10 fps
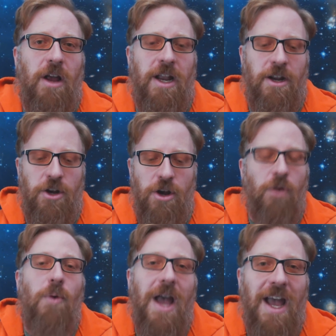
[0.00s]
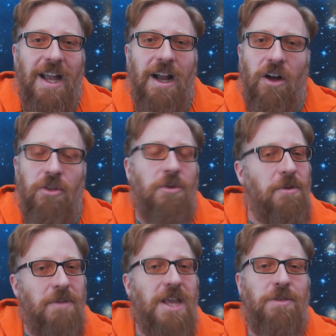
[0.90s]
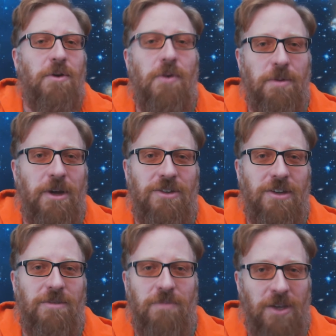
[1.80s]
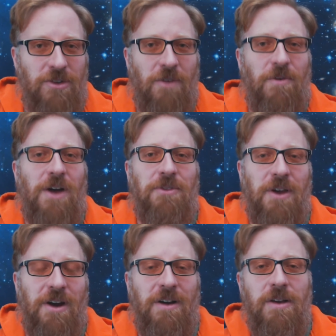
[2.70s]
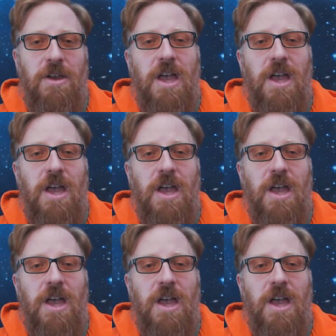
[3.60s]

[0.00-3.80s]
in no way, other than me throwing myself out there